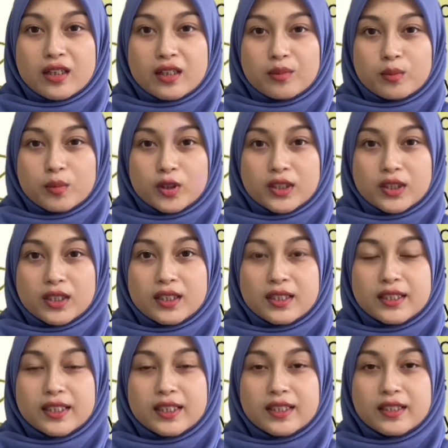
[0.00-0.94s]
remote
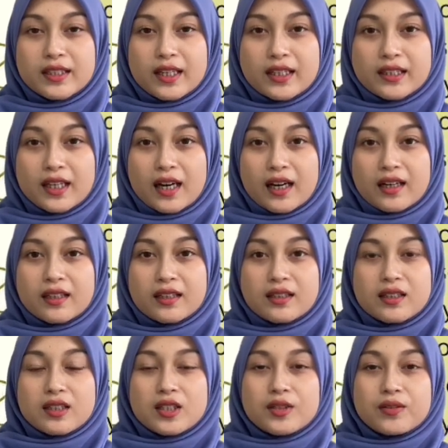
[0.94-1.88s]
sensing data.
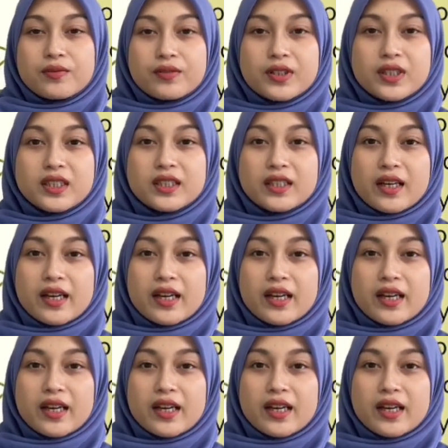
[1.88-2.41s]
First,